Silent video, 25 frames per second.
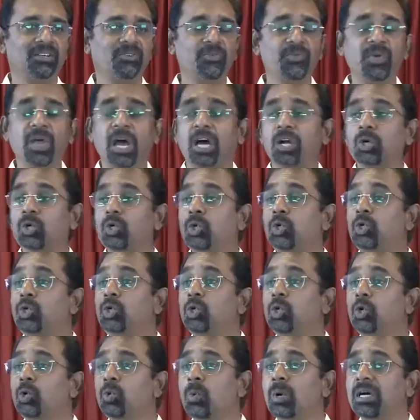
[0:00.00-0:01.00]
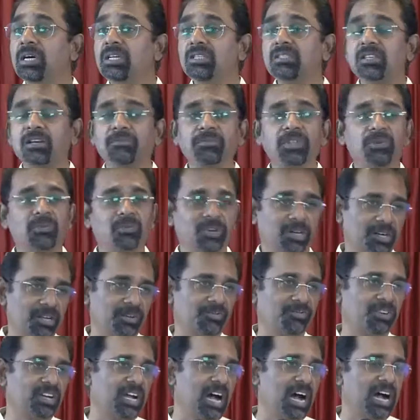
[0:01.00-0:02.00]
We are doers of the word
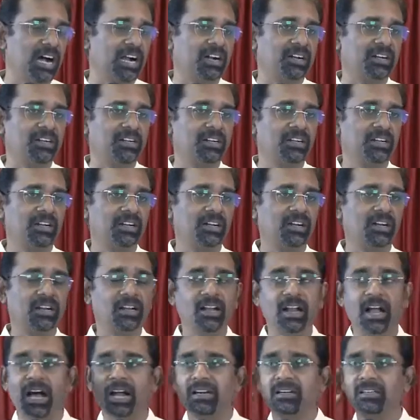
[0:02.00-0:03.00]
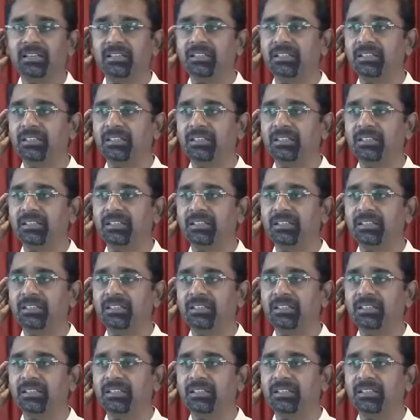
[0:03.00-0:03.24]
of God, not